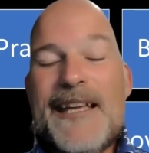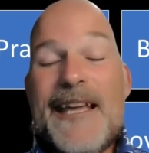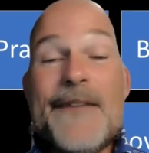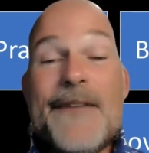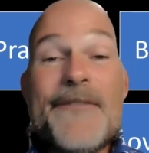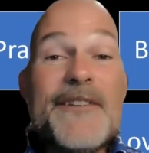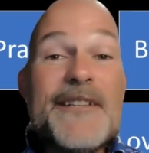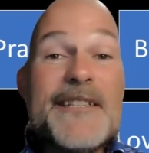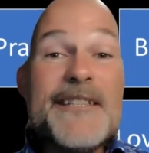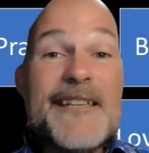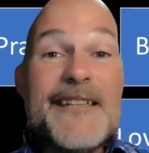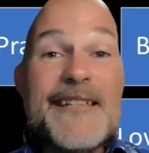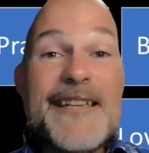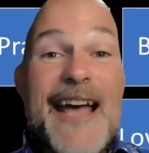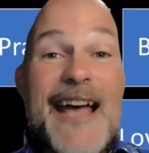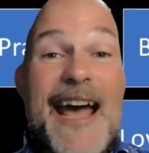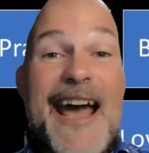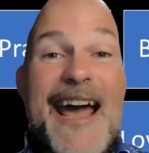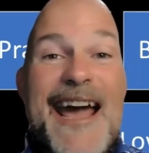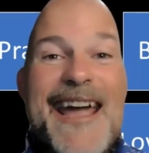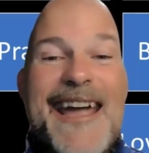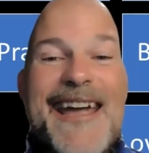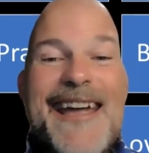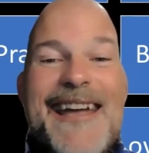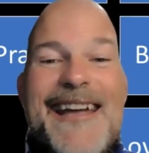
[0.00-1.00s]
Even
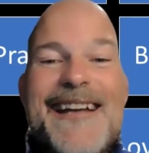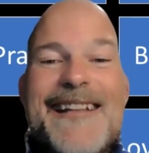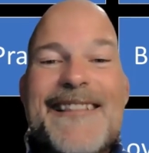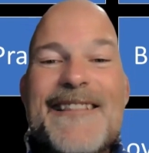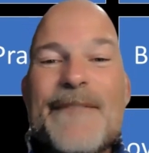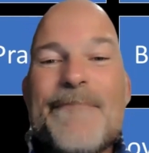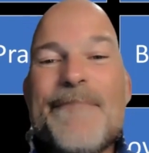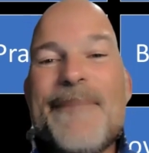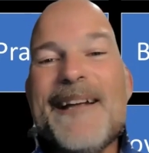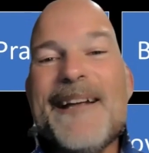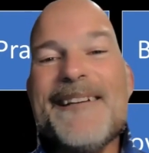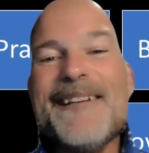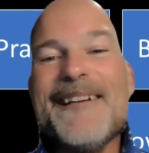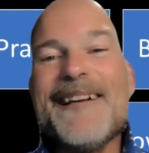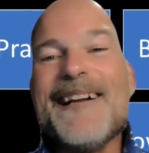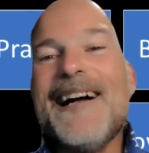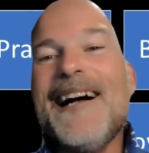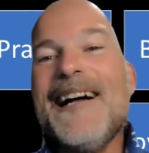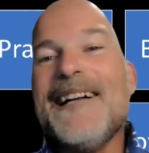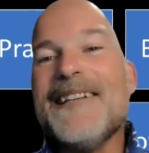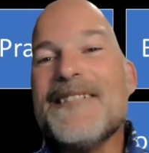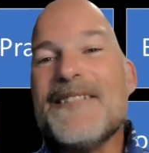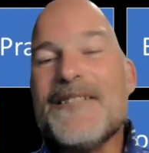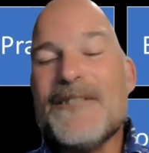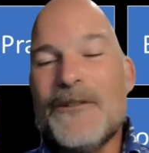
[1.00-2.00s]
today, the
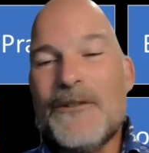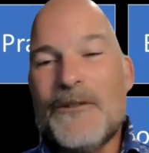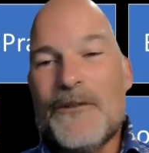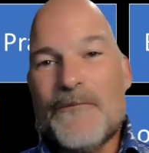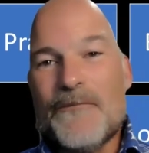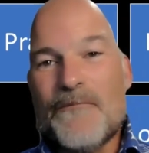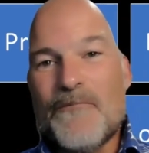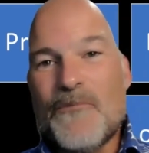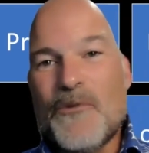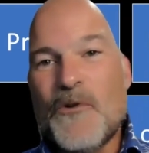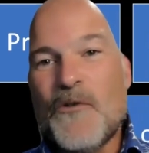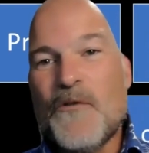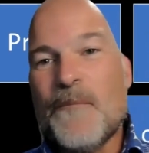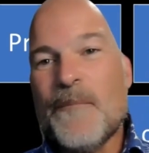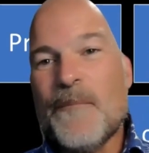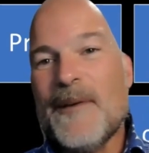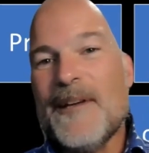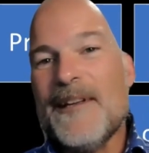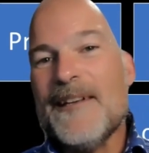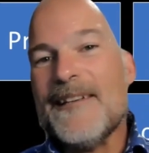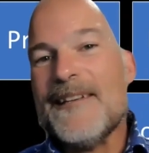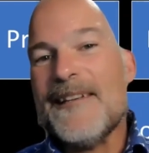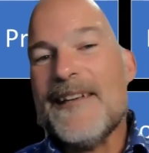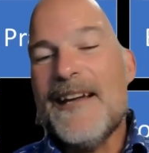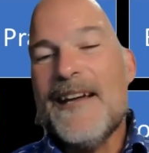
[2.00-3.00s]
Pentecostal
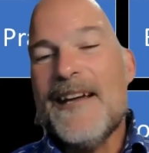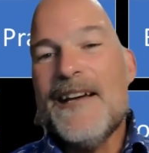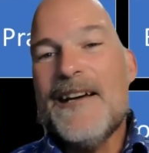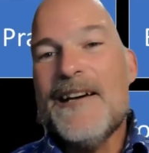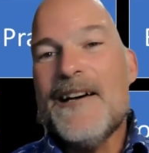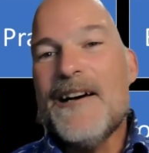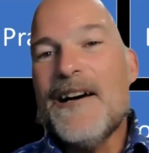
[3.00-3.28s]
movement